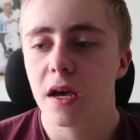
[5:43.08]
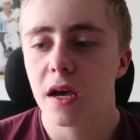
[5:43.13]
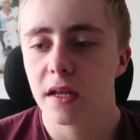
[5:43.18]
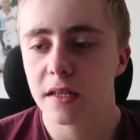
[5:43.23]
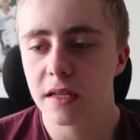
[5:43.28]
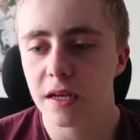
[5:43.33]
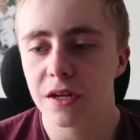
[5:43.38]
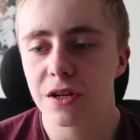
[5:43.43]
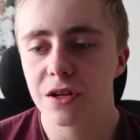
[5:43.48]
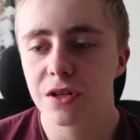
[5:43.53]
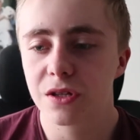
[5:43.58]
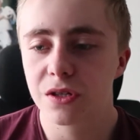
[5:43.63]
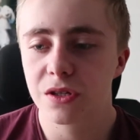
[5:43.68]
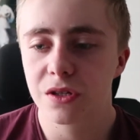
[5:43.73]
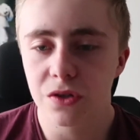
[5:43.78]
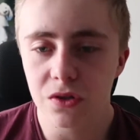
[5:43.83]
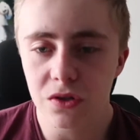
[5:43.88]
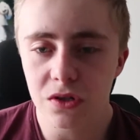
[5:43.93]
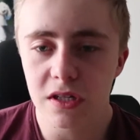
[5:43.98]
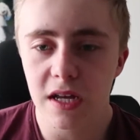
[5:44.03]
And then he
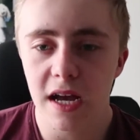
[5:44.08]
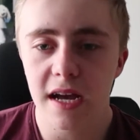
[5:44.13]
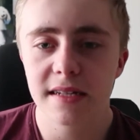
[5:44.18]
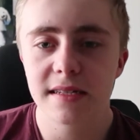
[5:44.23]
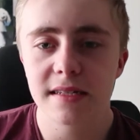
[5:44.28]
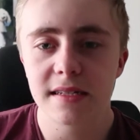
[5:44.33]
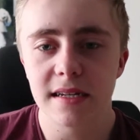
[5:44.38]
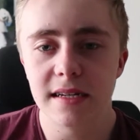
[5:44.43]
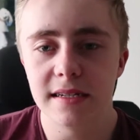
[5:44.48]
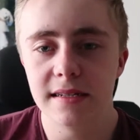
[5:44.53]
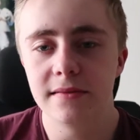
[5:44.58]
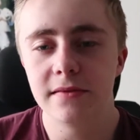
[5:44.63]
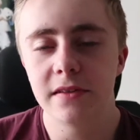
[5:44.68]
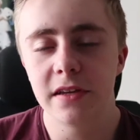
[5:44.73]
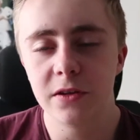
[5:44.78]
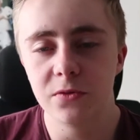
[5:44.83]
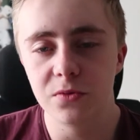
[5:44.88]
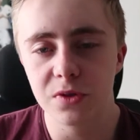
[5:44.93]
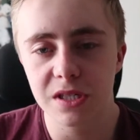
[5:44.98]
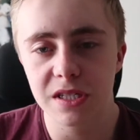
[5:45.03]
took that, and
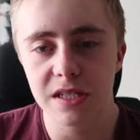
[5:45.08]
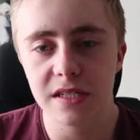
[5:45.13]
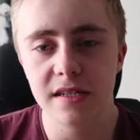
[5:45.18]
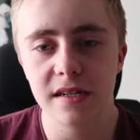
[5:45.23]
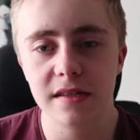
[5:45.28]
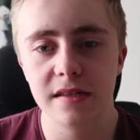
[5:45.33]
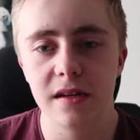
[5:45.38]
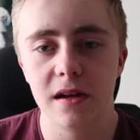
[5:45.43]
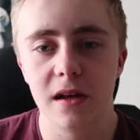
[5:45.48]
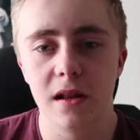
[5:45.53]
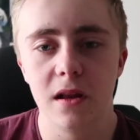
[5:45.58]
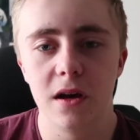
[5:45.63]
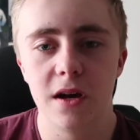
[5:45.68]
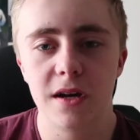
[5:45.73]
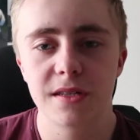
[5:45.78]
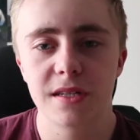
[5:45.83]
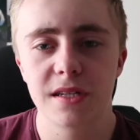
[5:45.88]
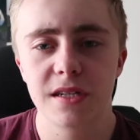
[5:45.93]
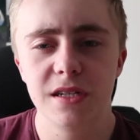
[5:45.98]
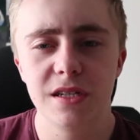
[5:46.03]
he was sitting there a
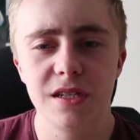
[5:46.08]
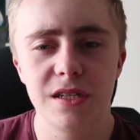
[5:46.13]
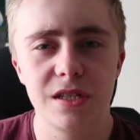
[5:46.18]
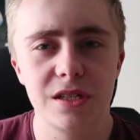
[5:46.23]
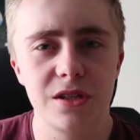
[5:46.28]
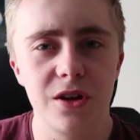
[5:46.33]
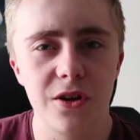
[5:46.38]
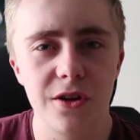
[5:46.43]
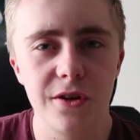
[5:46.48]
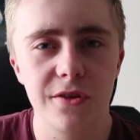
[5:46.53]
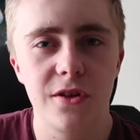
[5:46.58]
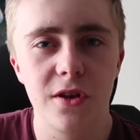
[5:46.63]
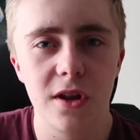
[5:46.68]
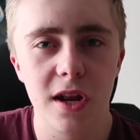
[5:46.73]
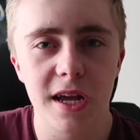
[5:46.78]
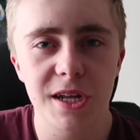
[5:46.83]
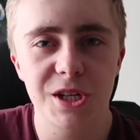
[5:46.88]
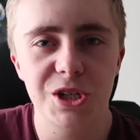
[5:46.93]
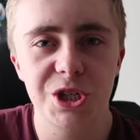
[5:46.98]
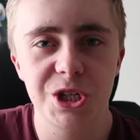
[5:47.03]
lot. He's starting to
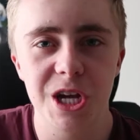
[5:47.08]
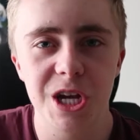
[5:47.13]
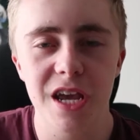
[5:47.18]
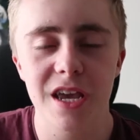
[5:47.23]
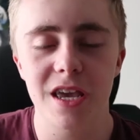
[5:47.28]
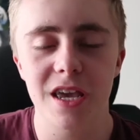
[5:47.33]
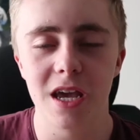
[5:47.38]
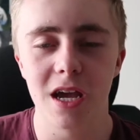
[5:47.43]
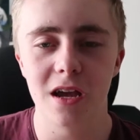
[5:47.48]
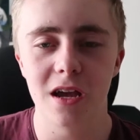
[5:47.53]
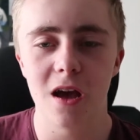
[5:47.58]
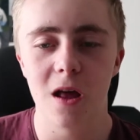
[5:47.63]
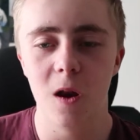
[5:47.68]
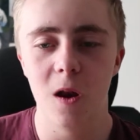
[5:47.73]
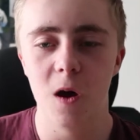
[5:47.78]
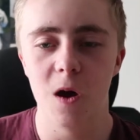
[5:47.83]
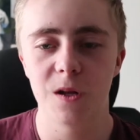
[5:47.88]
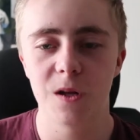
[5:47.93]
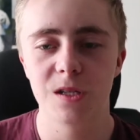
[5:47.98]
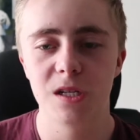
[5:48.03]
like shaking a
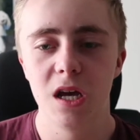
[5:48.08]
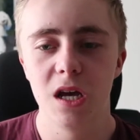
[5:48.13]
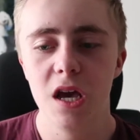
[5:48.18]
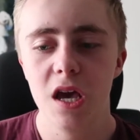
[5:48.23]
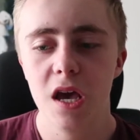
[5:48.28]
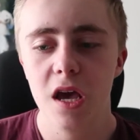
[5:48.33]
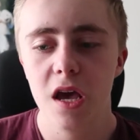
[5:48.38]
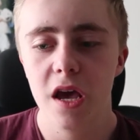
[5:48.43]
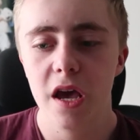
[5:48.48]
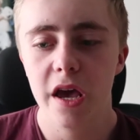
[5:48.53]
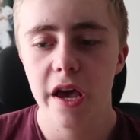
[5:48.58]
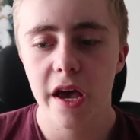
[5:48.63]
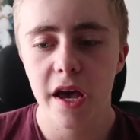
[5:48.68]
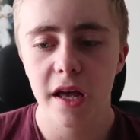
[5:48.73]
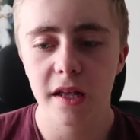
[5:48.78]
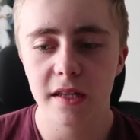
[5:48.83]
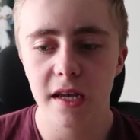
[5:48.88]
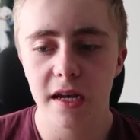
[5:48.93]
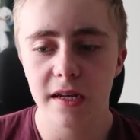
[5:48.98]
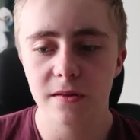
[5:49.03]
lot,
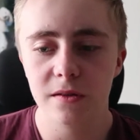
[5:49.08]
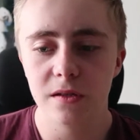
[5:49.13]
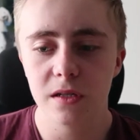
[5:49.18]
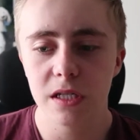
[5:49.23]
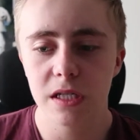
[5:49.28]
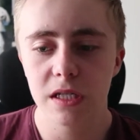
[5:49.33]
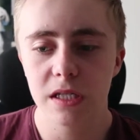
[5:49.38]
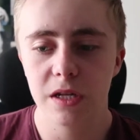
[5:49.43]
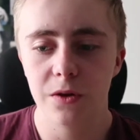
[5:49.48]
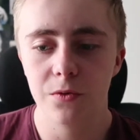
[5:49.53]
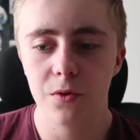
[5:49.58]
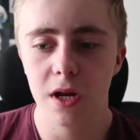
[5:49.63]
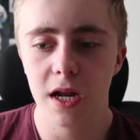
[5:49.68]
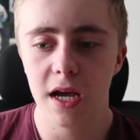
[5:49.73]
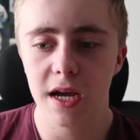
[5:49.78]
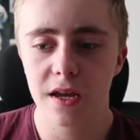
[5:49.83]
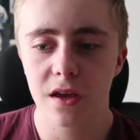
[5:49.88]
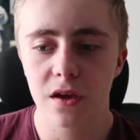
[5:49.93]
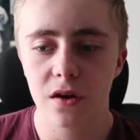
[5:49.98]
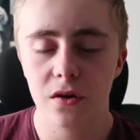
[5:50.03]
and then they were
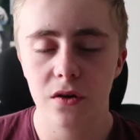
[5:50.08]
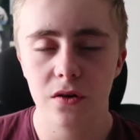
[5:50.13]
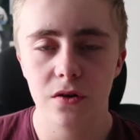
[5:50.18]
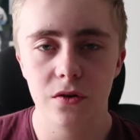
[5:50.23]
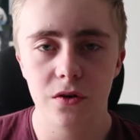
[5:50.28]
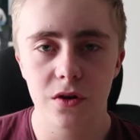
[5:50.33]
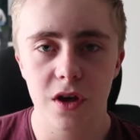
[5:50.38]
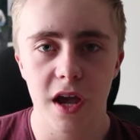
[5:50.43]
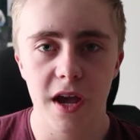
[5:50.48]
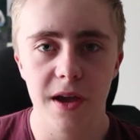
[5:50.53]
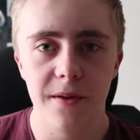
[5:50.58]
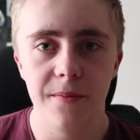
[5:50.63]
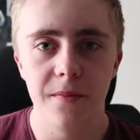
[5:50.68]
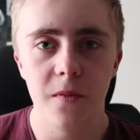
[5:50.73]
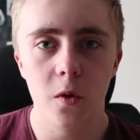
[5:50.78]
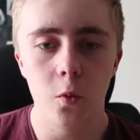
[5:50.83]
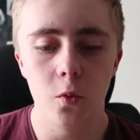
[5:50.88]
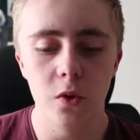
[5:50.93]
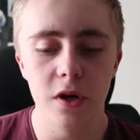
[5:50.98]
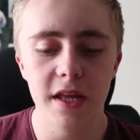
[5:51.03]
like, okay,
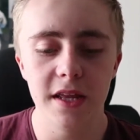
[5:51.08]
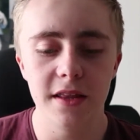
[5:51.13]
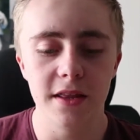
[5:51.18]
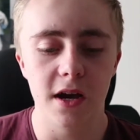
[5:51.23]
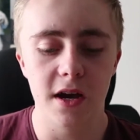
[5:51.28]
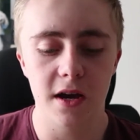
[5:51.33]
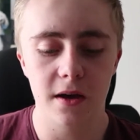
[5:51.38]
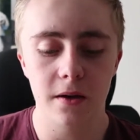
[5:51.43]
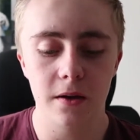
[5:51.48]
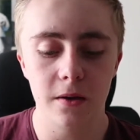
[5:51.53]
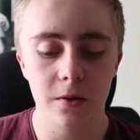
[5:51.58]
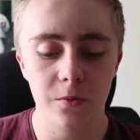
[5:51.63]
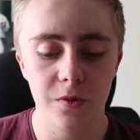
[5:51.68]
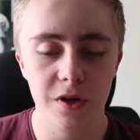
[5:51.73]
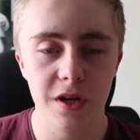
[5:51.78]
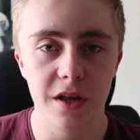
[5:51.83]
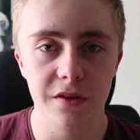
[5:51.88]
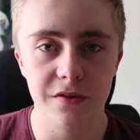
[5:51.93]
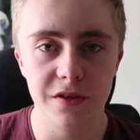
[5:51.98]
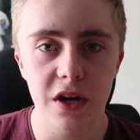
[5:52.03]
we need
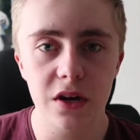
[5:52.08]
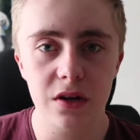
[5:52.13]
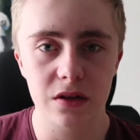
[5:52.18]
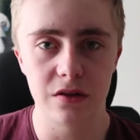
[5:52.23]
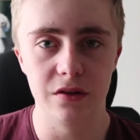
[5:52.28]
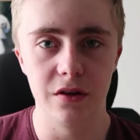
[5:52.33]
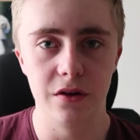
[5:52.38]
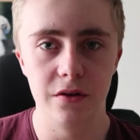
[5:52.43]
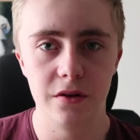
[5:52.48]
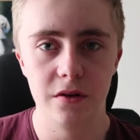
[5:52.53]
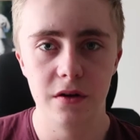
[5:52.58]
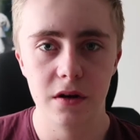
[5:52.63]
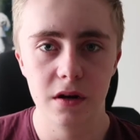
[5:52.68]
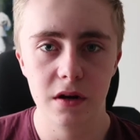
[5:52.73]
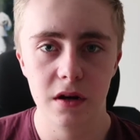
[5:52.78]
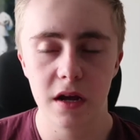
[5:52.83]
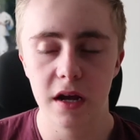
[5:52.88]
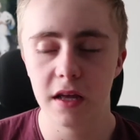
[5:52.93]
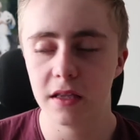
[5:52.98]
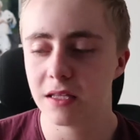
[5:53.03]
a doctor.
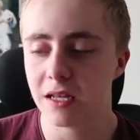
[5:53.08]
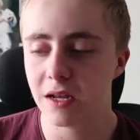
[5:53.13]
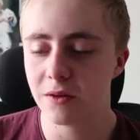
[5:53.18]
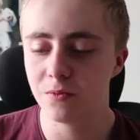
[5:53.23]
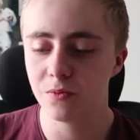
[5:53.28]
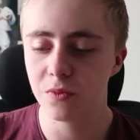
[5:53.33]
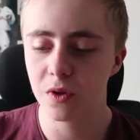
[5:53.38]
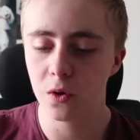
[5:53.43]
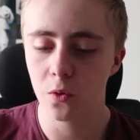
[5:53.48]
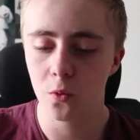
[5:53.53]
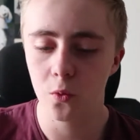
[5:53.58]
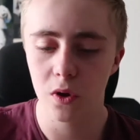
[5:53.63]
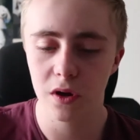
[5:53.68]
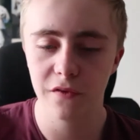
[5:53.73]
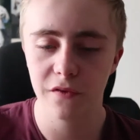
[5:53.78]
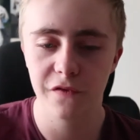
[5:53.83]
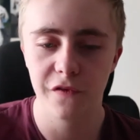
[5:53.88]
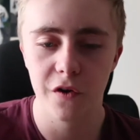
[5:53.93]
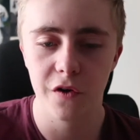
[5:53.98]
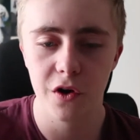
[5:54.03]
And then one
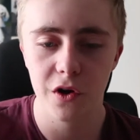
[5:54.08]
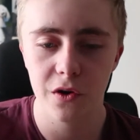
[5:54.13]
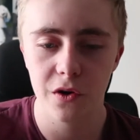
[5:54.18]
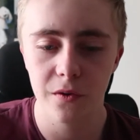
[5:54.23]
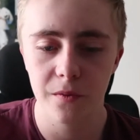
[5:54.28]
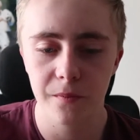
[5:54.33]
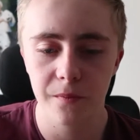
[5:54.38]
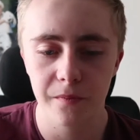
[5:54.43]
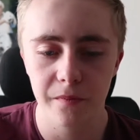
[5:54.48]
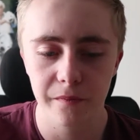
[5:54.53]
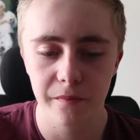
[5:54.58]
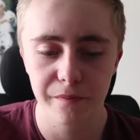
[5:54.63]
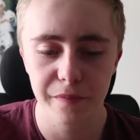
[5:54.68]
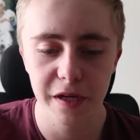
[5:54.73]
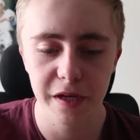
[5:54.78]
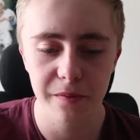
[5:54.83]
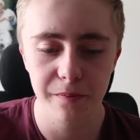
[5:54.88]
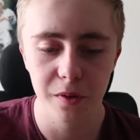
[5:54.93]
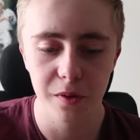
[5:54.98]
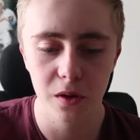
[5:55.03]
of our
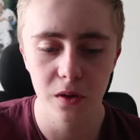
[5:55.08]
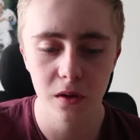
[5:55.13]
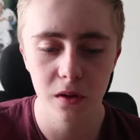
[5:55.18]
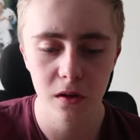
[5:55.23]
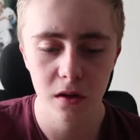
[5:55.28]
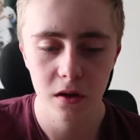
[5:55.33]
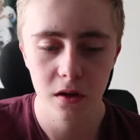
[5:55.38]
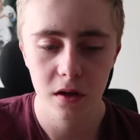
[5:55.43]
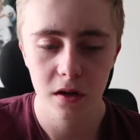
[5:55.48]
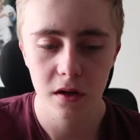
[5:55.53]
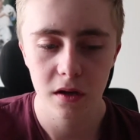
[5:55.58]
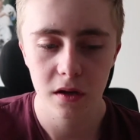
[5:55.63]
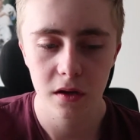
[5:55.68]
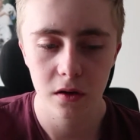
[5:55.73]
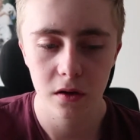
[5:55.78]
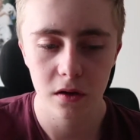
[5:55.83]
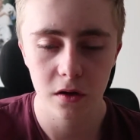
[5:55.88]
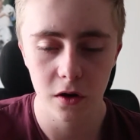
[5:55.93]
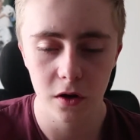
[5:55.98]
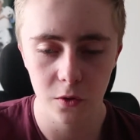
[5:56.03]
people,
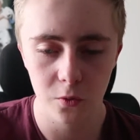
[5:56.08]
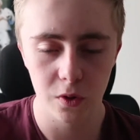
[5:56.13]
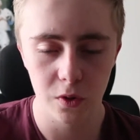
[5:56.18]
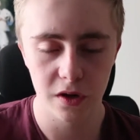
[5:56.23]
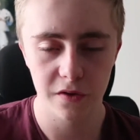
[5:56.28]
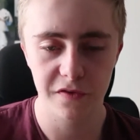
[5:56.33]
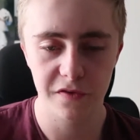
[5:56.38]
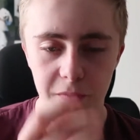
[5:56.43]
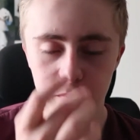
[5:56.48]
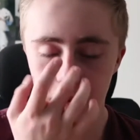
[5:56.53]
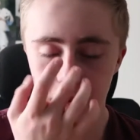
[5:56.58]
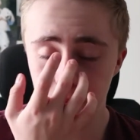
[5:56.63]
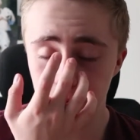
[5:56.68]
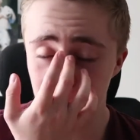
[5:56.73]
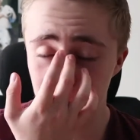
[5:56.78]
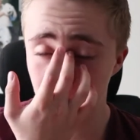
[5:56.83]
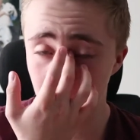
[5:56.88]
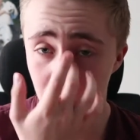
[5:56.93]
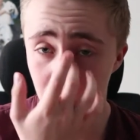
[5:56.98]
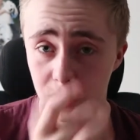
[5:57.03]
one of the people
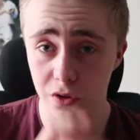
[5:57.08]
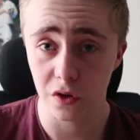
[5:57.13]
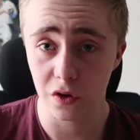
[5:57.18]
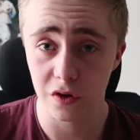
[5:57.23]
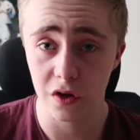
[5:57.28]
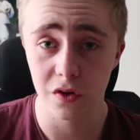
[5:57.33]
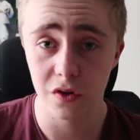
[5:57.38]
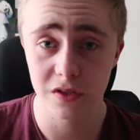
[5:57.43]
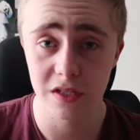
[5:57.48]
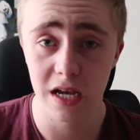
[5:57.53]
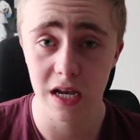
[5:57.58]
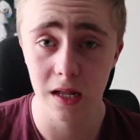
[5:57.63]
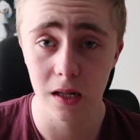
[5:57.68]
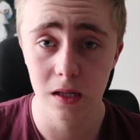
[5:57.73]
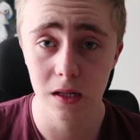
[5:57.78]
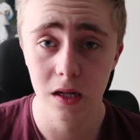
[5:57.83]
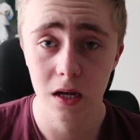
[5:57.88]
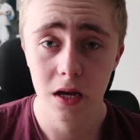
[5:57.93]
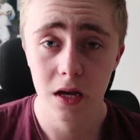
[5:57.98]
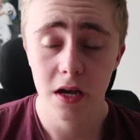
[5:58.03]
that worked on the
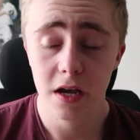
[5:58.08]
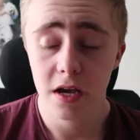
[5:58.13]
hotel,